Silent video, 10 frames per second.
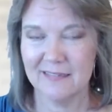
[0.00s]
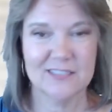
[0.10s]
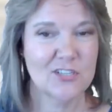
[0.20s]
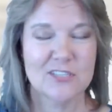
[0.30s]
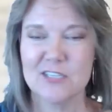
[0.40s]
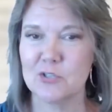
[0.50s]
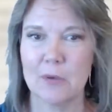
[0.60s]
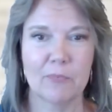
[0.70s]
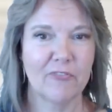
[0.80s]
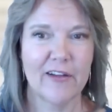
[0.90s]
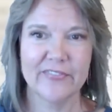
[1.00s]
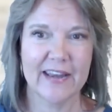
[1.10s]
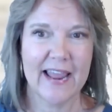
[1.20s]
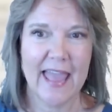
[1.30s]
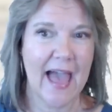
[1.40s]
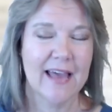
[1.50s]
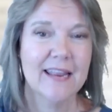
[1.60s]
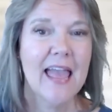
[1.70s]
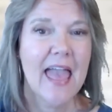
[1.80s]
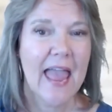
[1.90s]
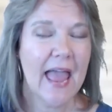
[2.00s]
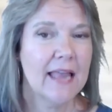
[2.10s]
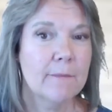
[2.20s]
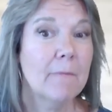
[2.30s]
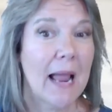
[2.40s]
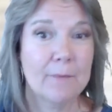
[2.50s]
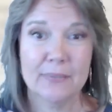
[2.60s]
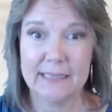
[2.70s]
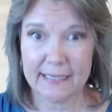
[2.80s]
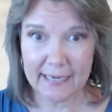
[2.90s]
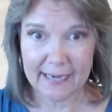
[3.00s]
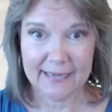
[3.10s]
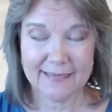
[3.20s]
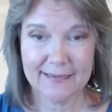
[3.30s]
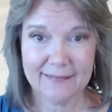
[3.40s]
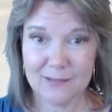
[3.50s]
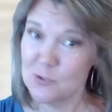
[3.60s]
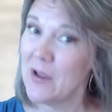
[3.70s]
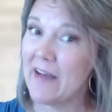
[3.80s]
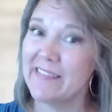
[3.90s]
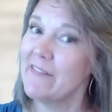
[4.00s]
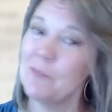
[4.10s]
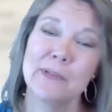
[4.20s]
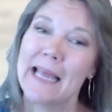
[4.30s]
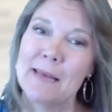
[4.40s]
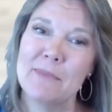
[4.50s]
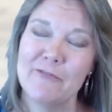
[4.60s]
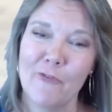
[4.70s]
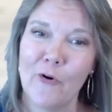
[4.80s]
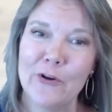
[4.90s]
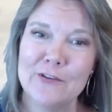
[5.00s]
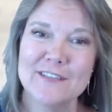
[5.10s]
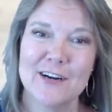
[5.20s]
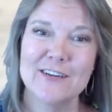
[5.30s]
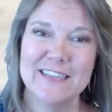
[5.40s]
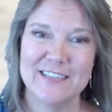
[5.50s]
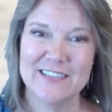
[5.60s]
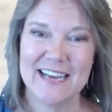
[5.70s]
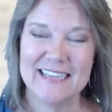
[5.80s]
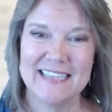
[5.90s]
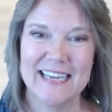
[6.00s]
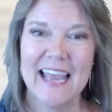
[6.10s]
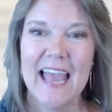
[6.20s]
Just a script font that I had. And my plan, because you have to have a plan before you start digitizing,